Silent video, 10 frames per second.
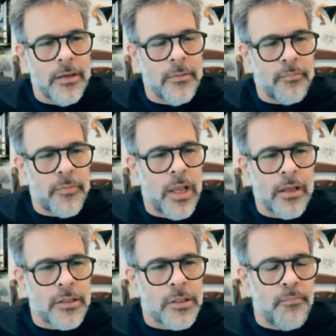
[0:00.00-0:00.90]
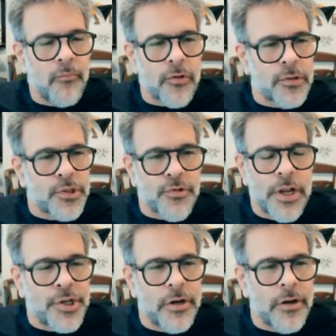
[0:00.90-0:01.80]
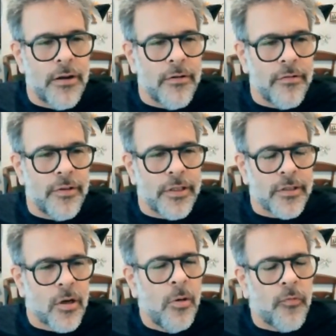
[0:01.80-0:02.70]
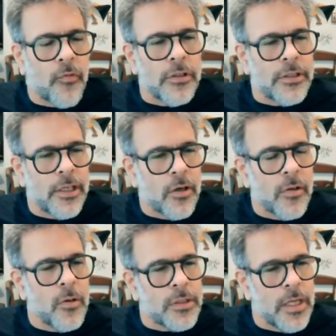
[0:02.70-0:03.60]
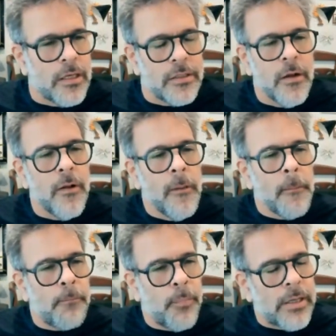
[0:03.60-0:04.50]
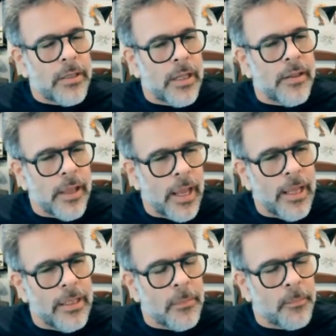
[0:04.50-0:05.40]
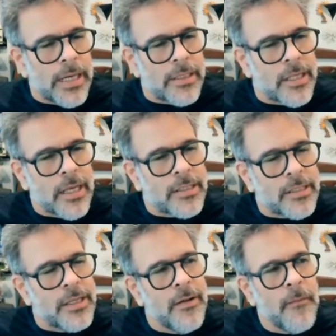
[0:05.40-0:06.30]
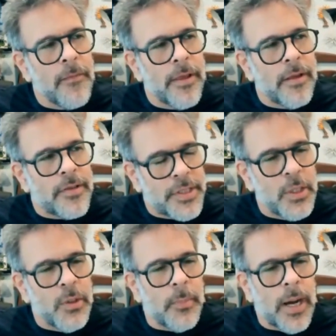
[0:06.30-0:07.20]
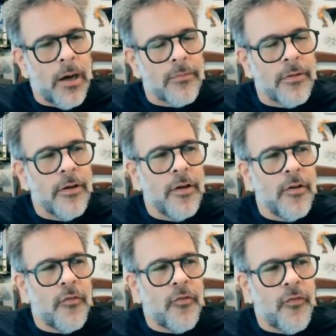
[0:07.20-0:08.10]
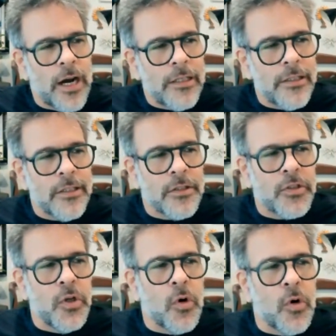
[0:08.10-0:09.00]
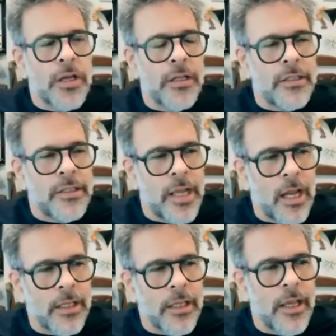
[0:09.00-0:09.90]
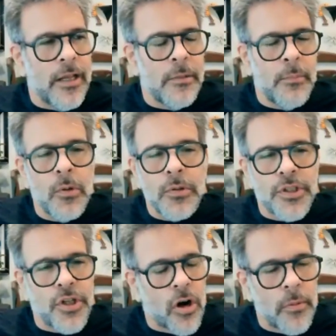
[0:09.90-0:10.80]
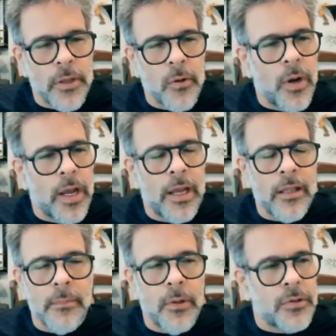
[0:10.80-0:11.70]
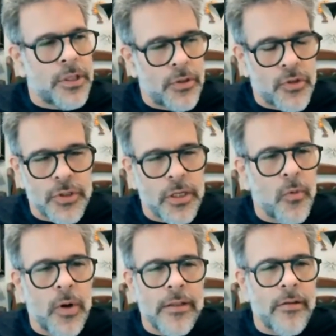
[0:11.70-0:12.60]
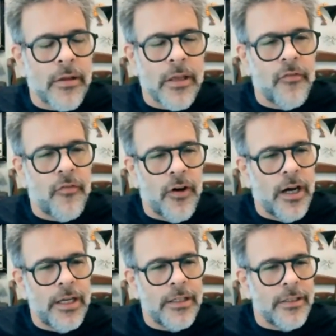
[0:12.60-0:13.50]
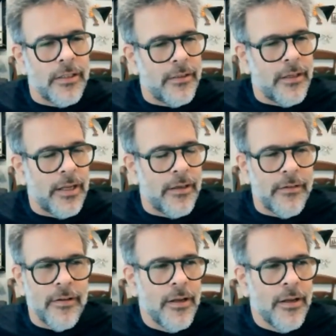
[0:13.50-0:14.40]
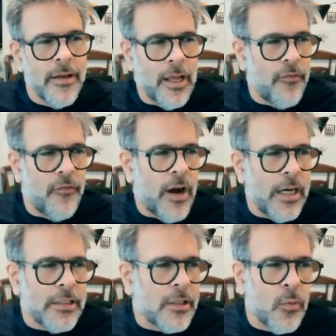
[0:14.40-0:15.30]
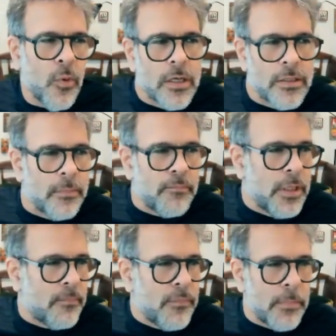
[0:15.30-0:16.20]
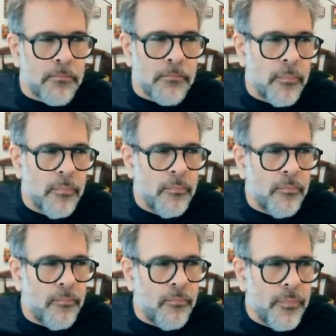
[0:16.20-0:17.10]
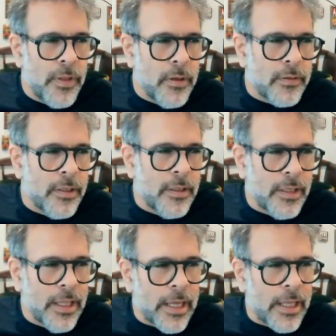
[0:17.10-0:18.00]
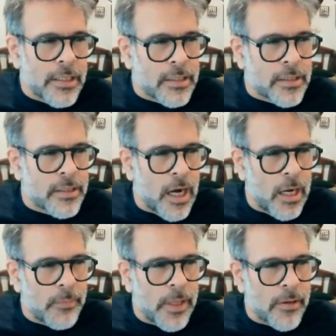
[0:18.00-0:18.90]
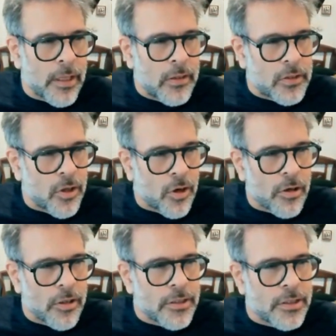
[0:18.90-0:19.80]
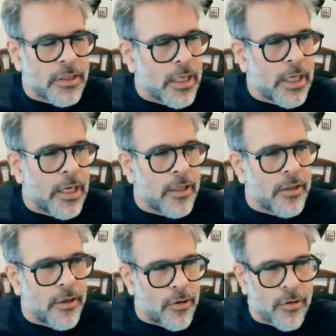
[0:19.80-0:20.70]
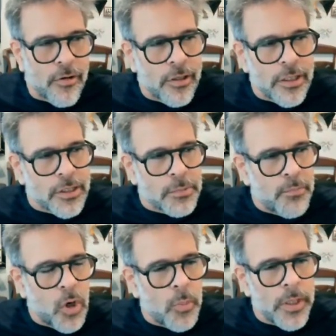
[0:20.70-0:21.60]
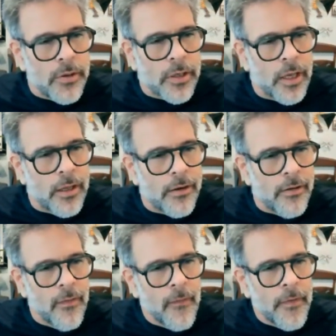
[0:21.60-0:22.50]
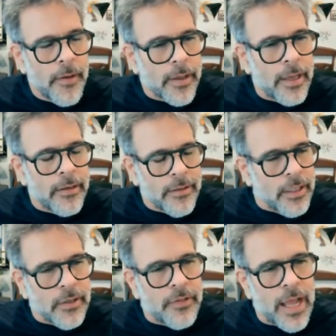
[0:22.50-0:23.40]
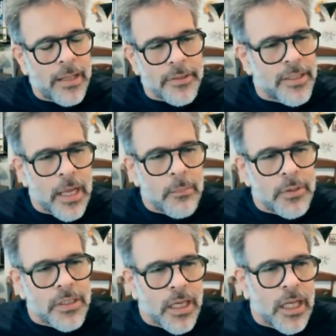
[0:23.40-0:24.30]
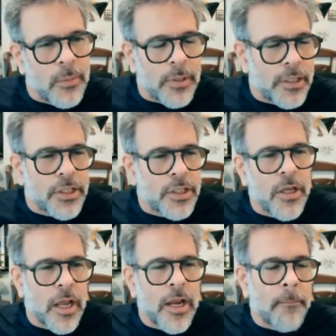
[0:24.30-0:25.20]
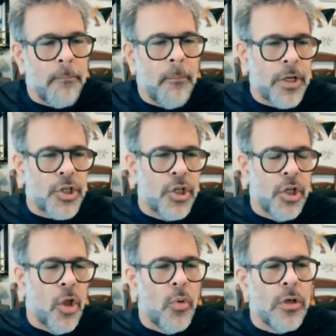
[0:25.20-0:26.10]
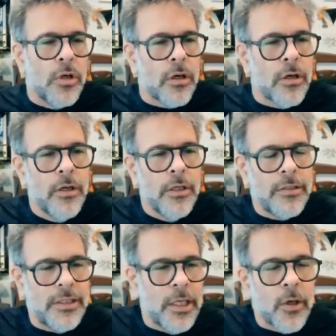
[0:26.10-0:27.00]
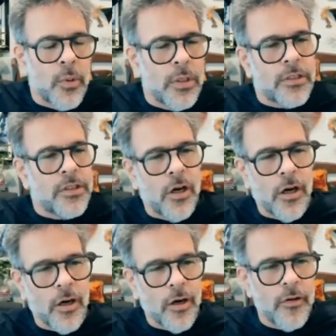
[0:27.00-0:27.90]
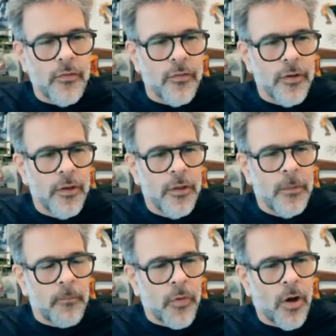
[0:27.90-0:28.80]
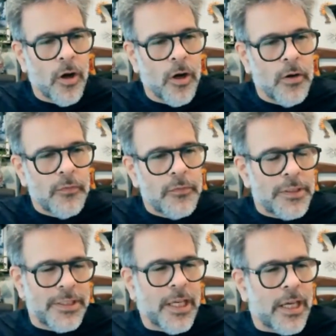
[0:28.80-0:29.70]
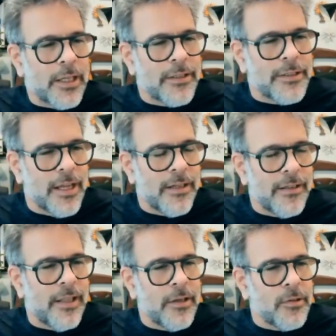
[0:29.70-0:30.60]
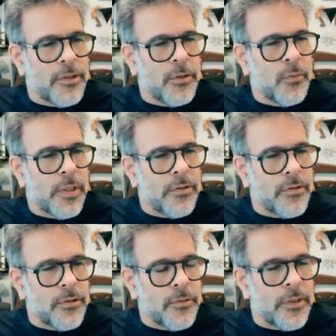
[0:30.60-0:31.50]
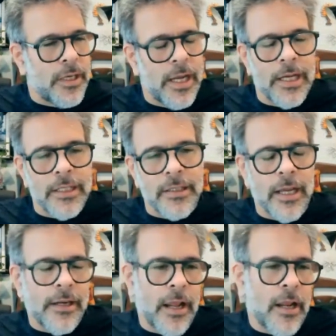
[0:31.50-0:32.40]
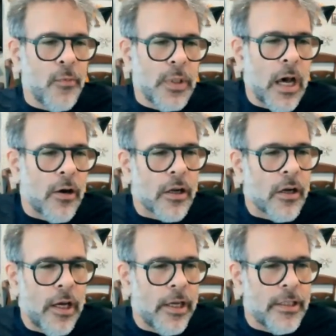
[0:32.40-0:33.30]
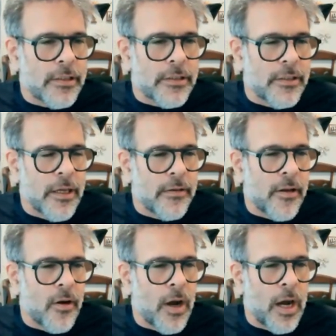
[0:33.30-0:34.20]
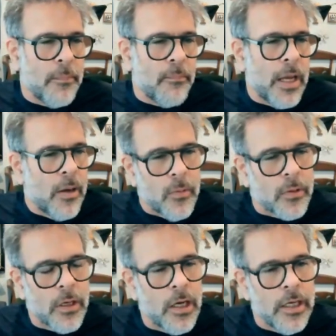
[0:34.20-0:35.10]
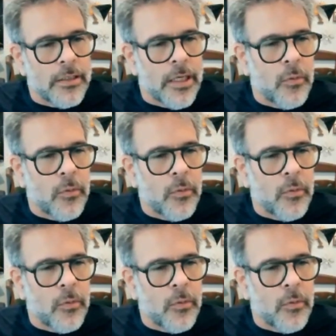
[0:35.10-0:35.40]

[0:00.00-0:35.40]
It takes frustration and discomfort and all those things. But in the end, it's still about finding a story, telling it in the most charming way, the most interesting way they can find, and finding what is the latest time they can start the scene, and the earliest moment you can leave that same scene, but just in a much longer sequence of scenes than you do when you're doing an ad. And without a client, I'm my own client.